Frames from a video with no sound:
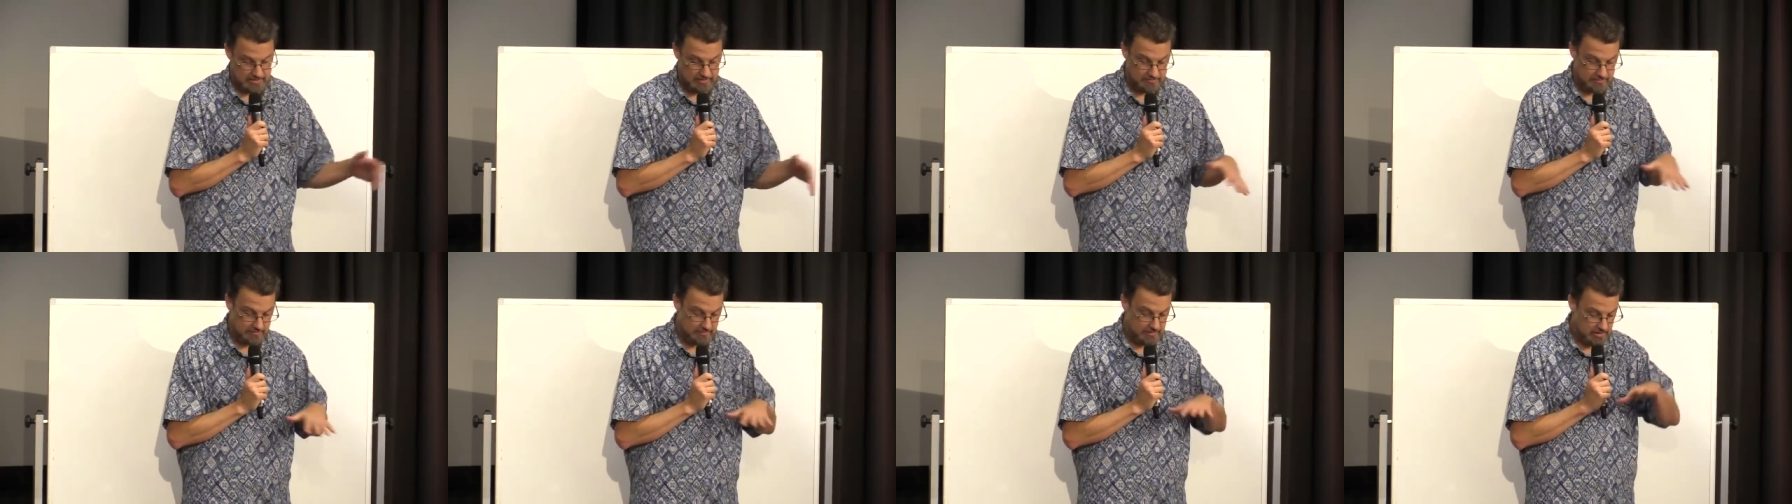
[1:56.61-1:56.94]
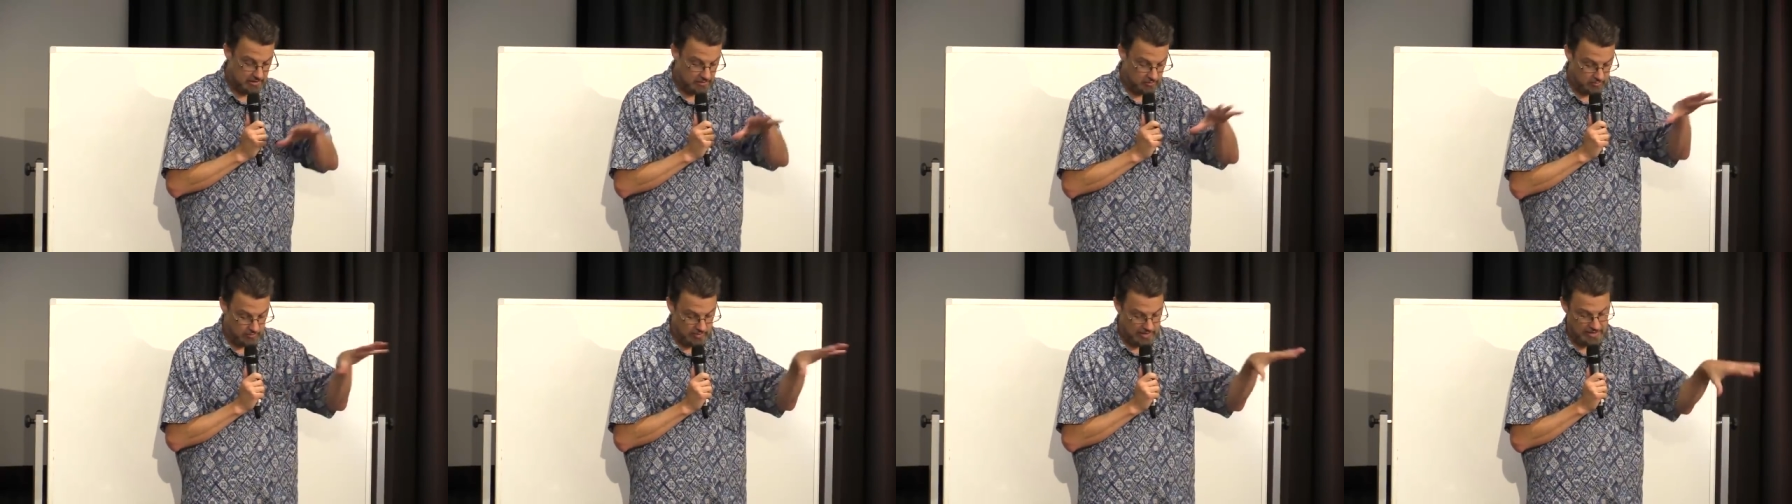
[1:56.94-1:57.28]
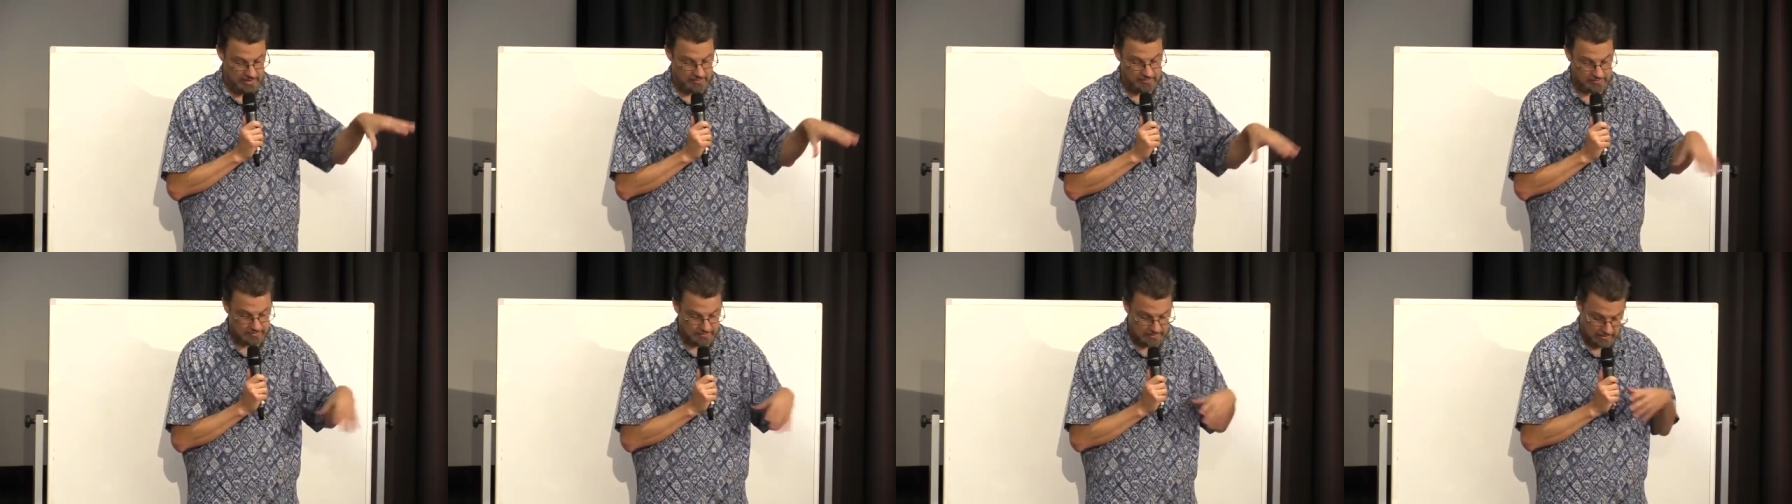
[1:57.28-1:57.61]
everybody
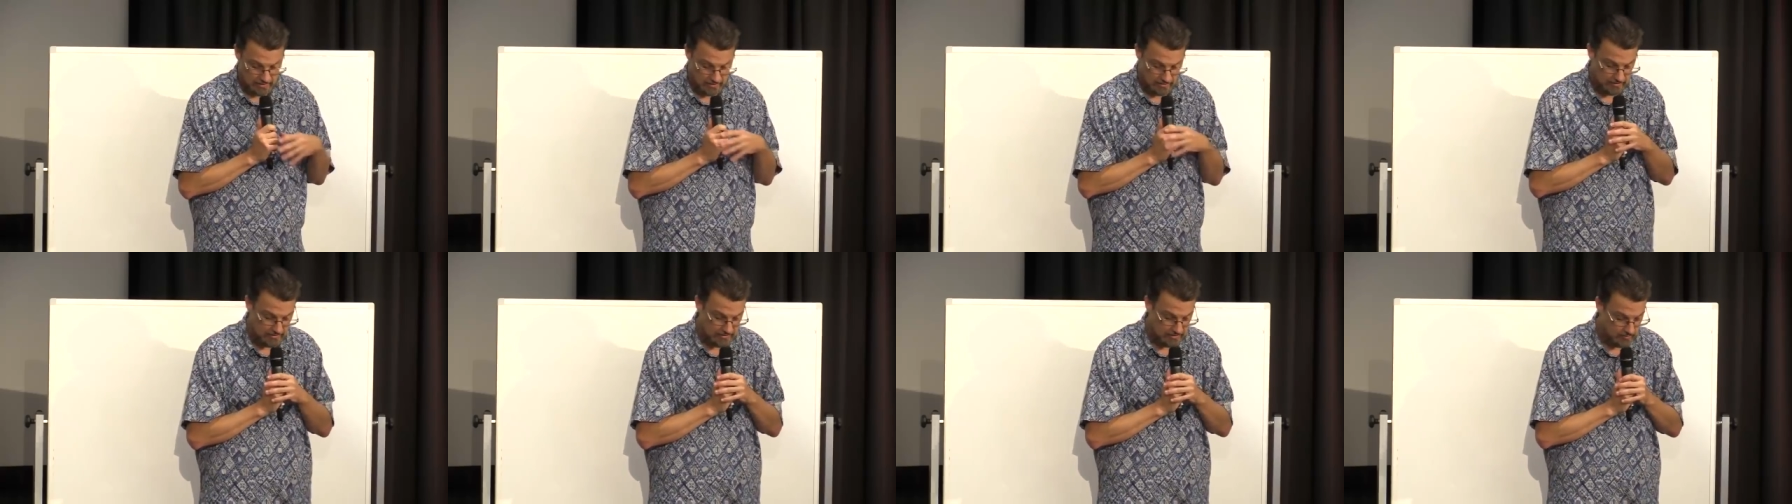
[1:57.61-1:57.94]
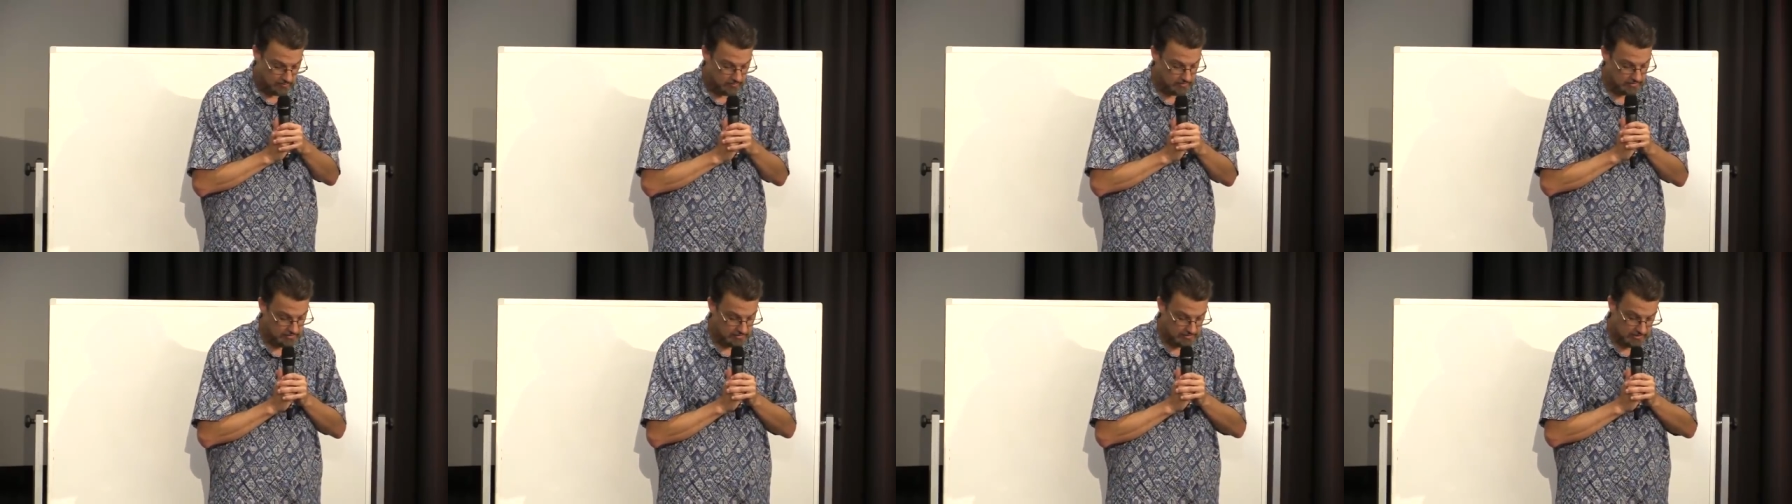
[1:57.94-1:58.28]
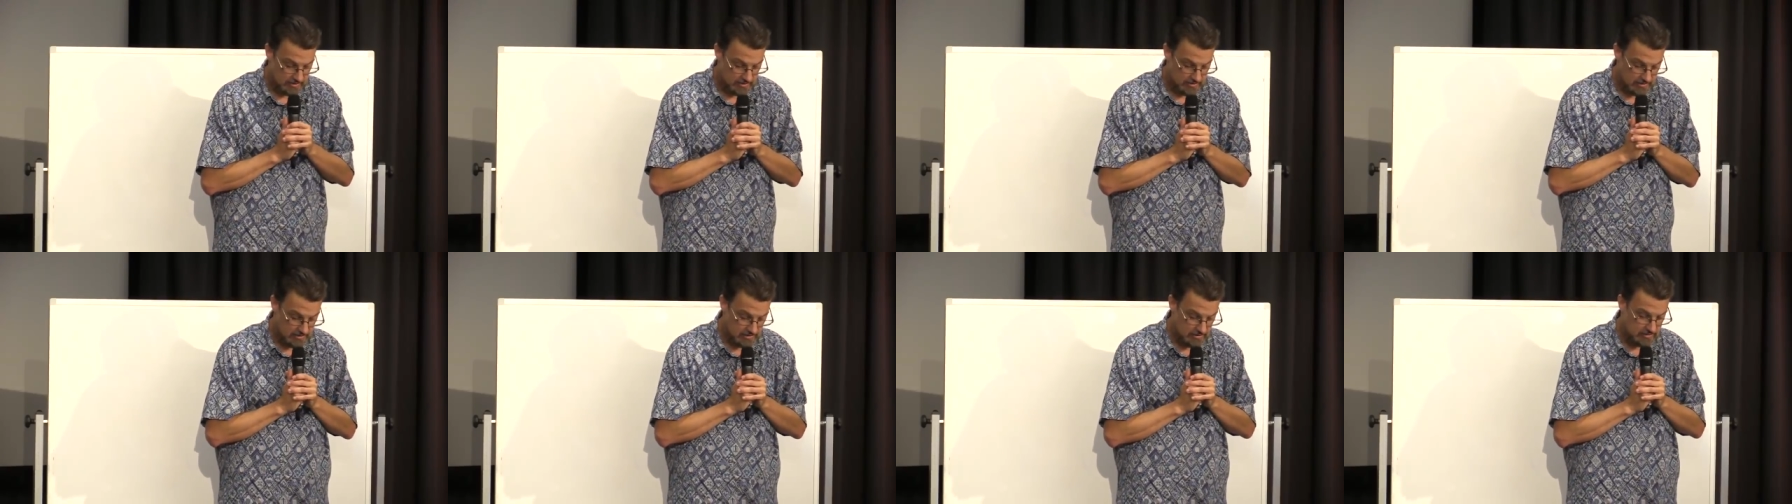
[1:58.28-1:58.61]
around there, and Lord,
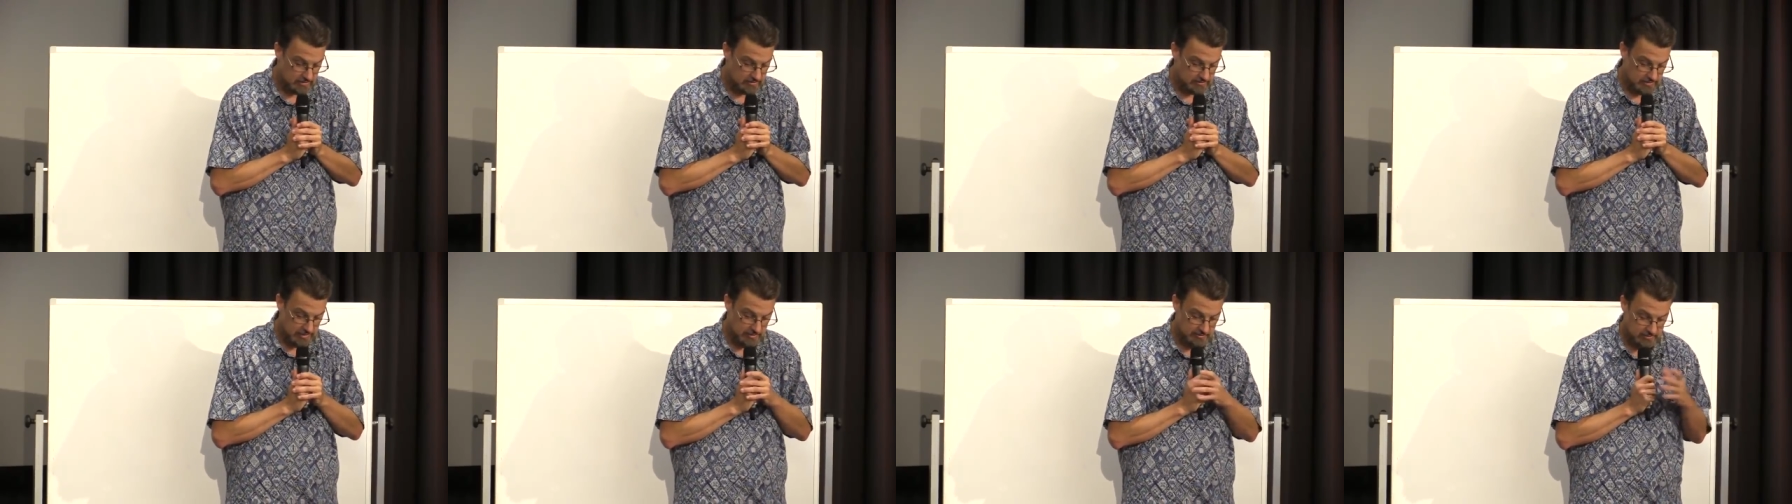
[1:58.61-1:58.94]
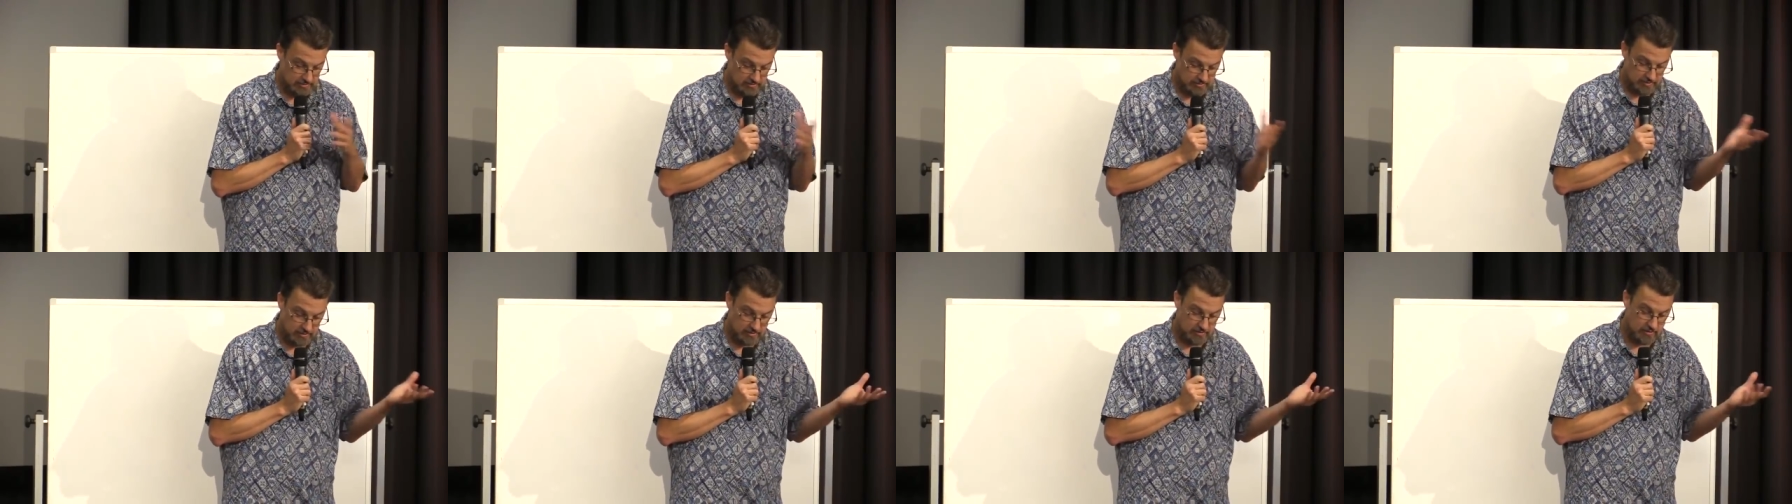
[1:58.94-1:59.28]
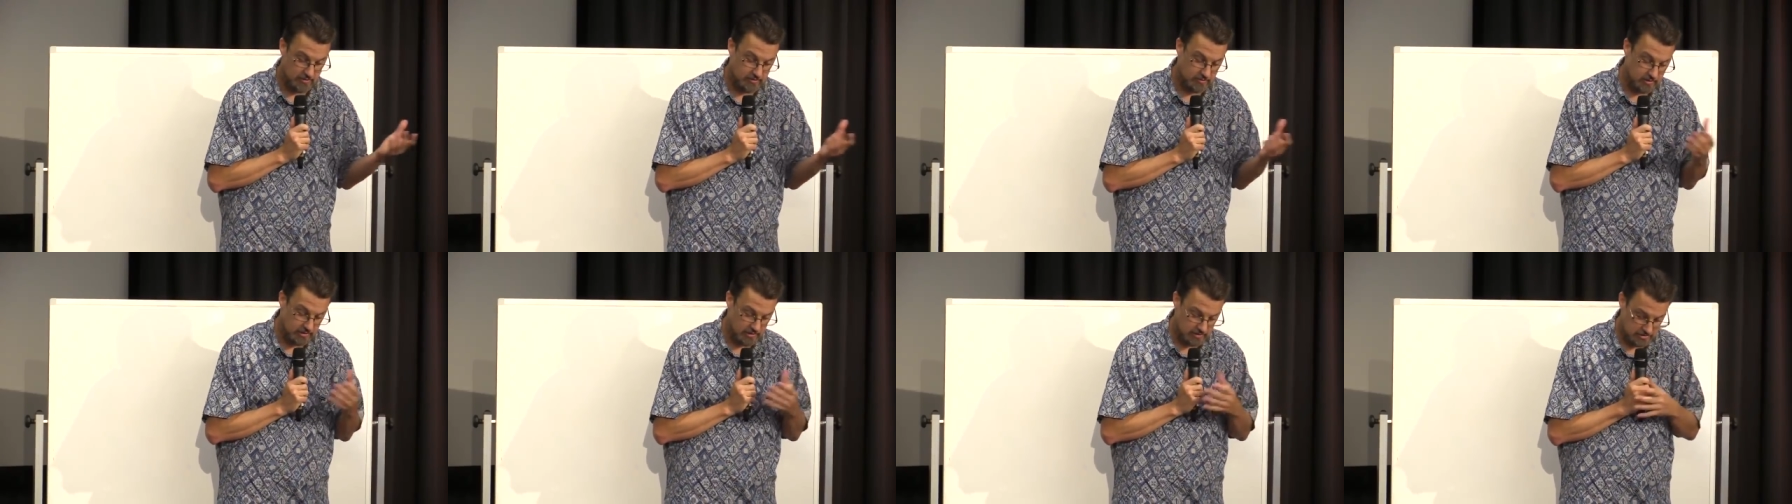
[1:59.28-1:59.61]
indeed the people in our
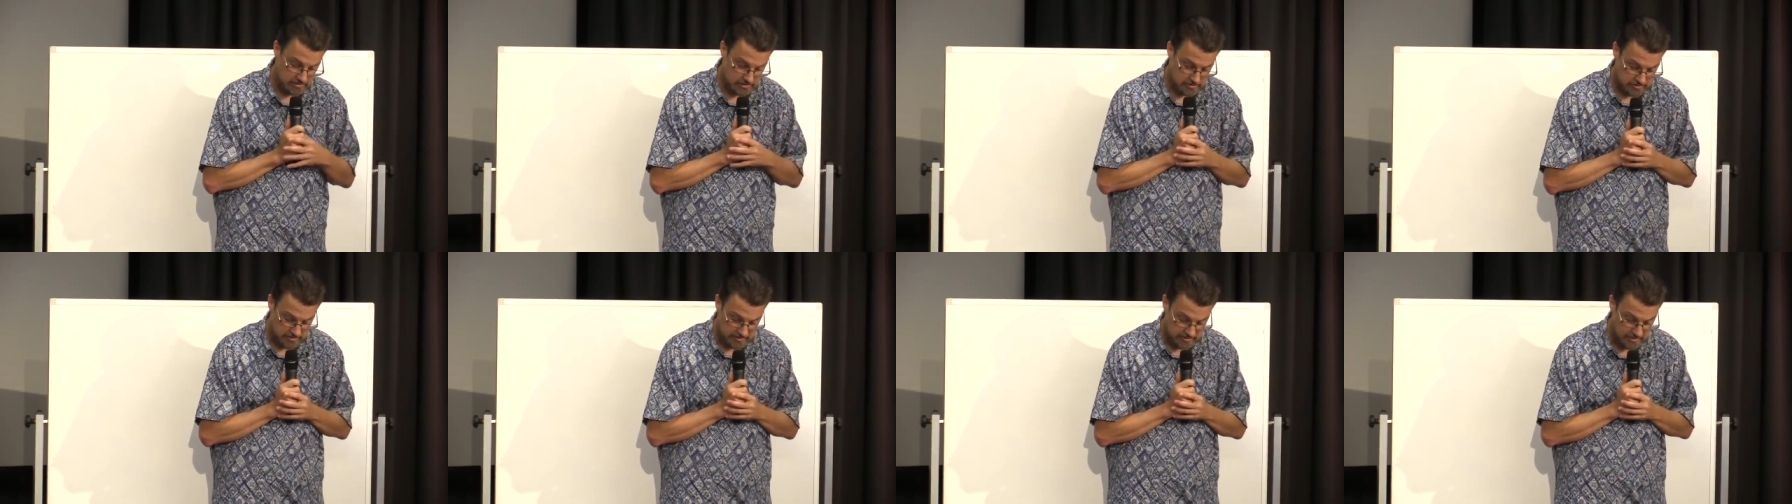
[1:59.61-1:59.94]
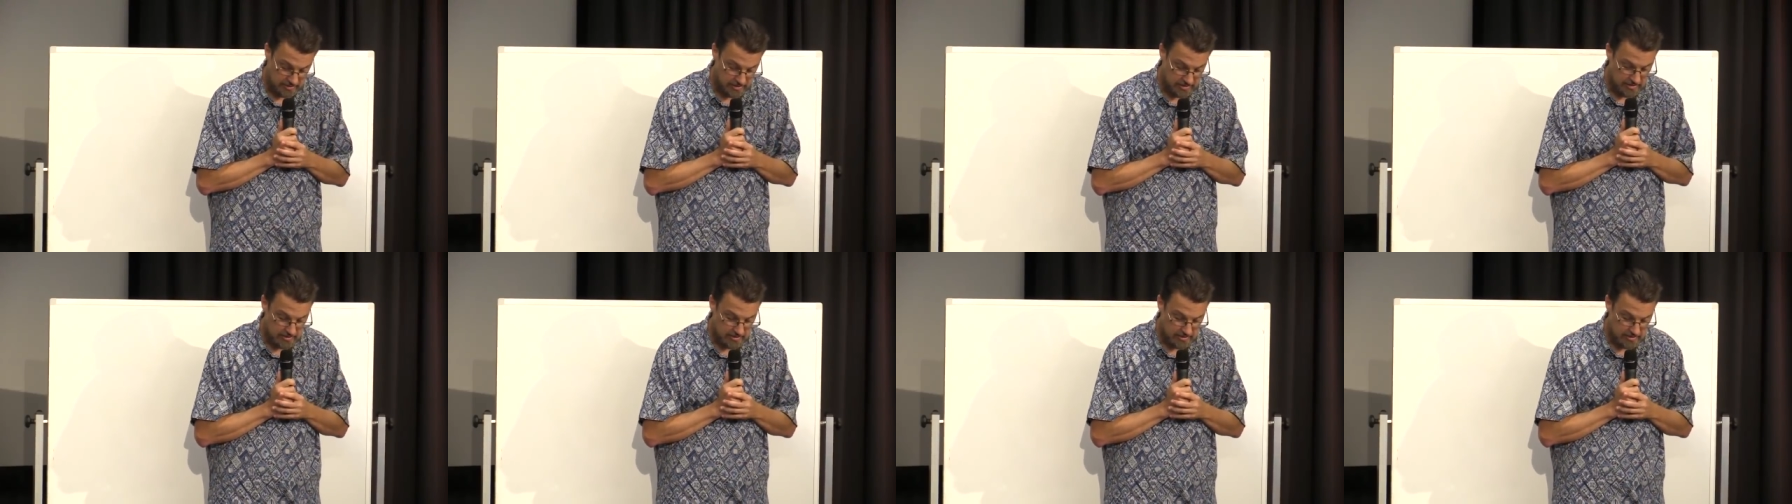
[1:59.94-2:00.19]
own country